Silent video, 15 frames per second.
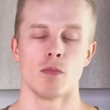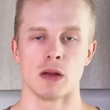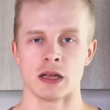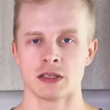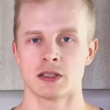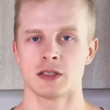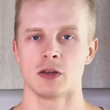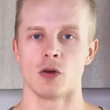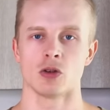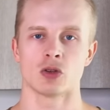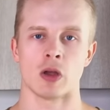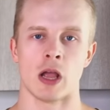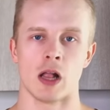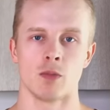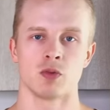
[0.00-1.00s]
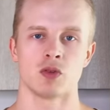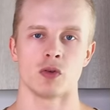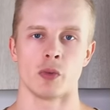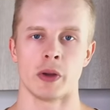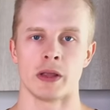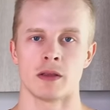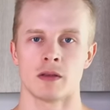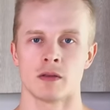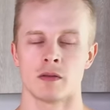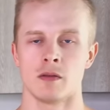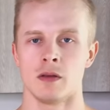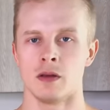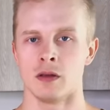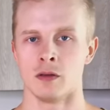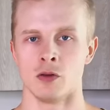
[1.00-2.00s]
Plus, it also helps with
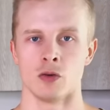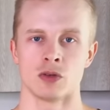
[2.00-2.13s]
the you